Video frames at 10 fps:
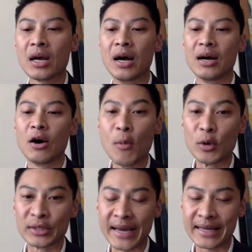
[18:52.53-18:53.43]

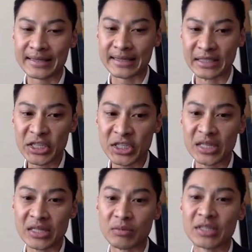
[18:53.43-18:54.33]
homozygous
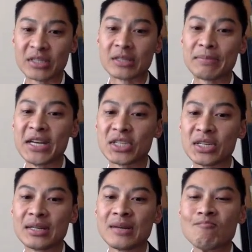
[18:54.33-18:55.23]
deletions, which this
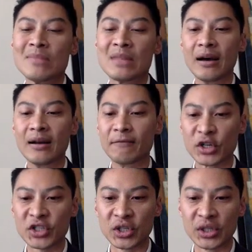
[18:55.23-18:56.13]
patient
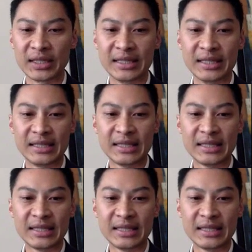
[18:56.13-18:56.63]
unfortunately